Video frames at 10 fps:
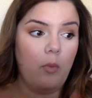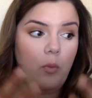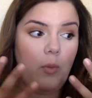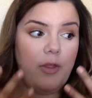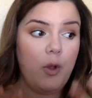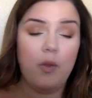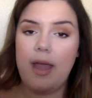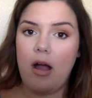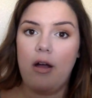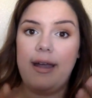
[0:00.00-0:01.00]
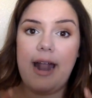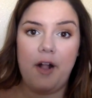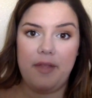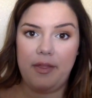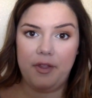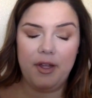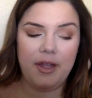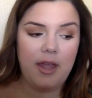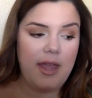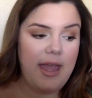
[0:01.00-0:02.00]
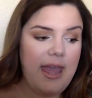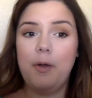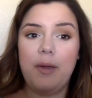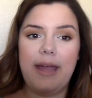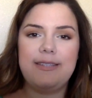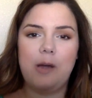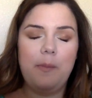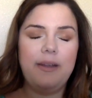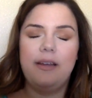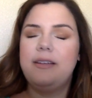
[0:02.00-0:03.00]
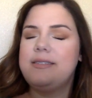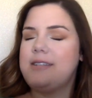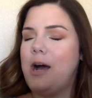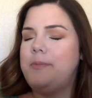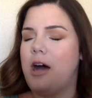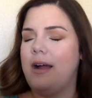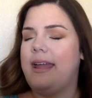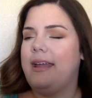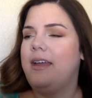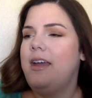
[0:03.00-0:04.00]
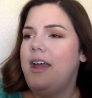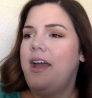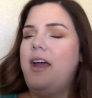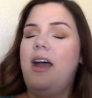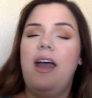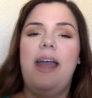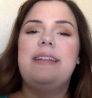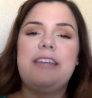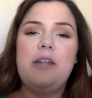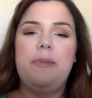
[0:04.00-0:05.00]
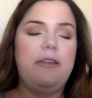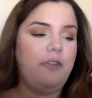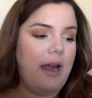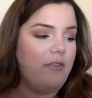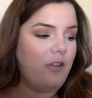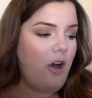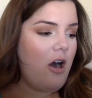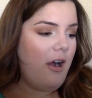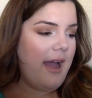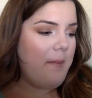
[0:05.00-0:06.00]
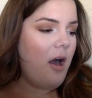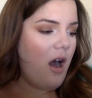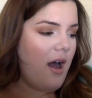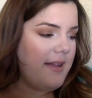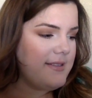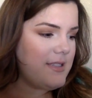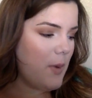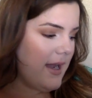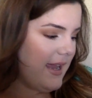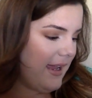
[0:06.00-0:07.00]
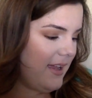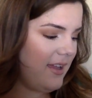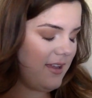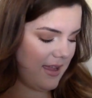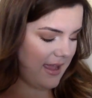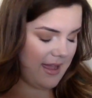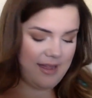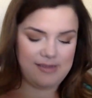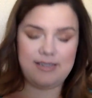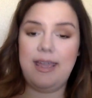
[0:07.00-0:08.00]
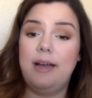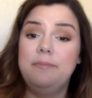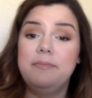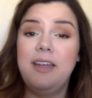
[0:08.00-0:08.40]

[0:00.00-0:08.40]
with who they are and how they look. Okay, so I'm gonna stop talking. It's gonna be forever long. I'm hot and sweating, and yeah.